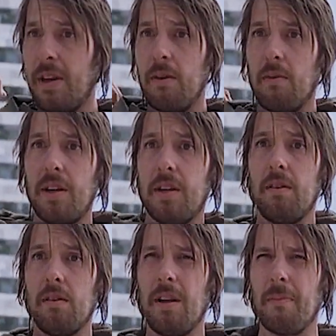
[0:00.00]
At this
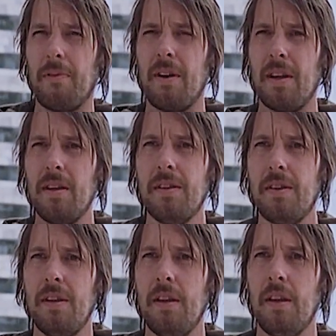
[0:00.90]
point, Alyssa says that
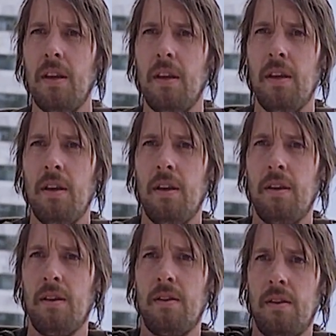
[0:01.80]
Tindaro will be their
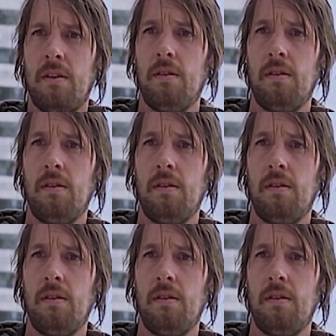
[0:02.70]
priest.